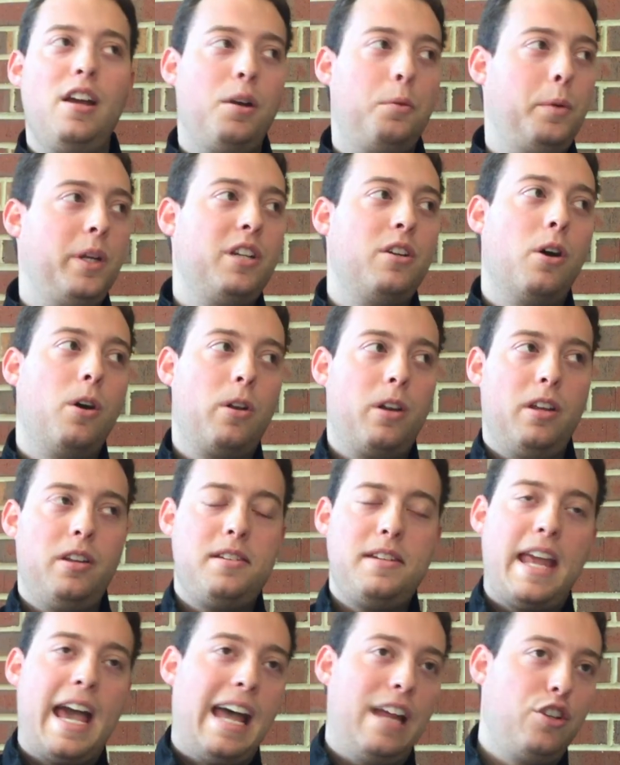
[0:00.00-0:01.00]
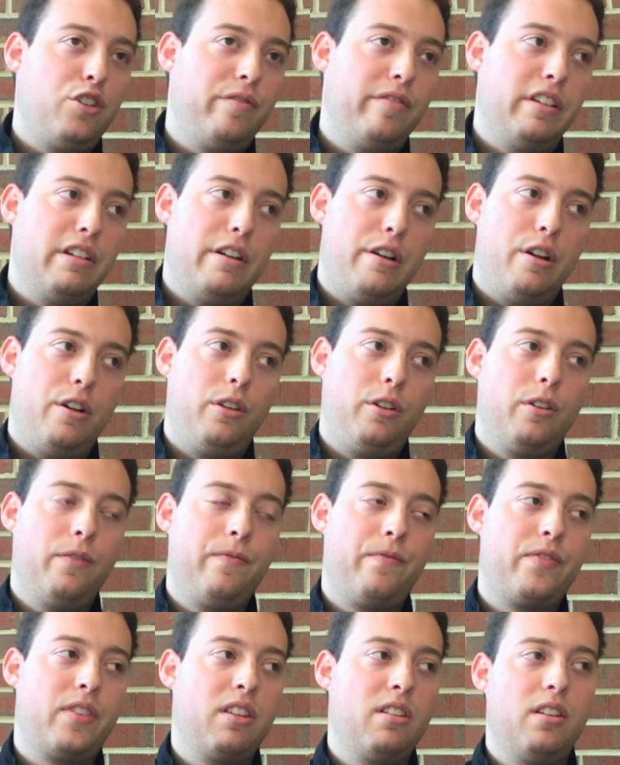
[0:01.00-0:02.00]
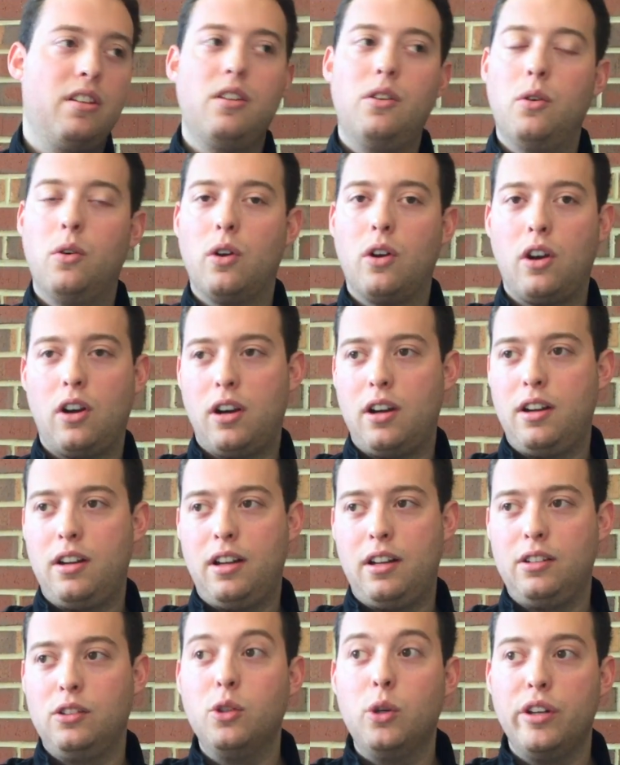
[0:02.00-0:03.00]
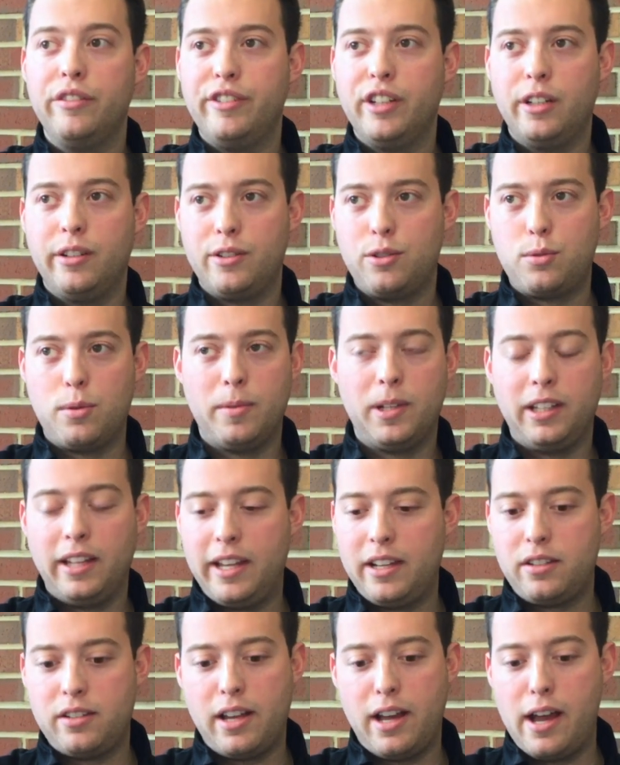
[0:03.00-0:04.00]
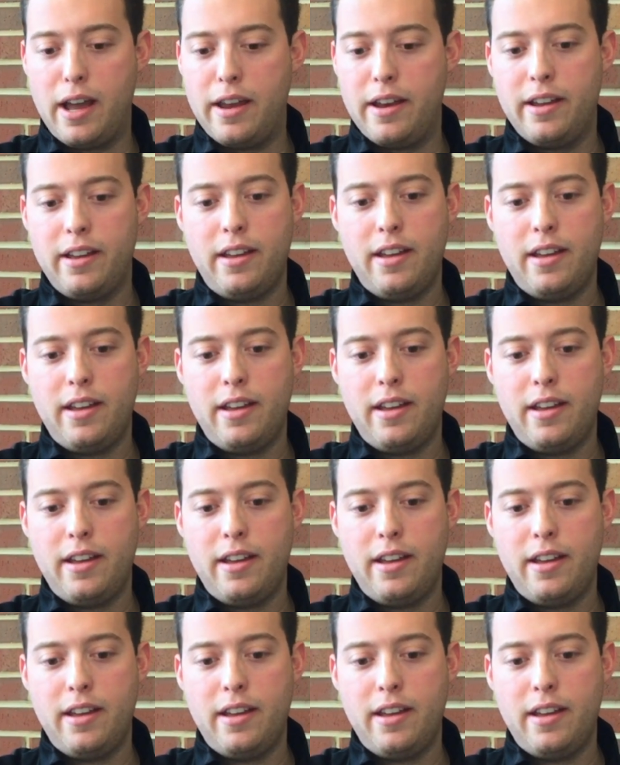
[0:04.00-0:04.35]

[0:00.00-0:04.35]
We'd go to Nashville or Louisville and swim at Lakeside.